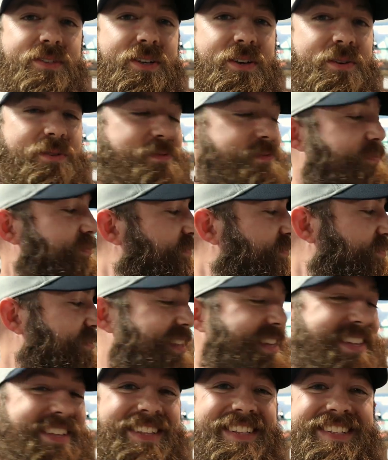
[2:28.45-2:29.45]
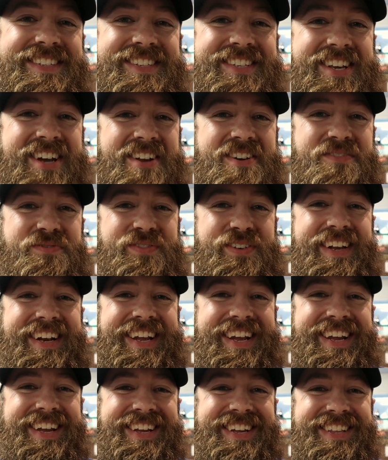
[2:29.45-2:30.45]
So, it's kind of
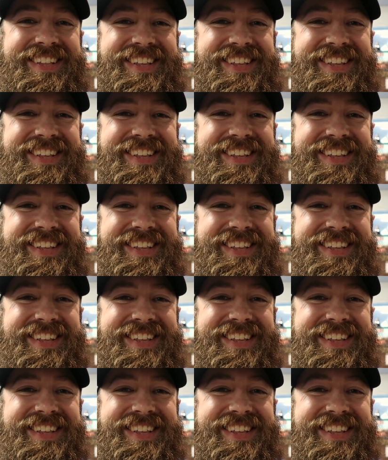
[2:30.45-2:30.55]
funny.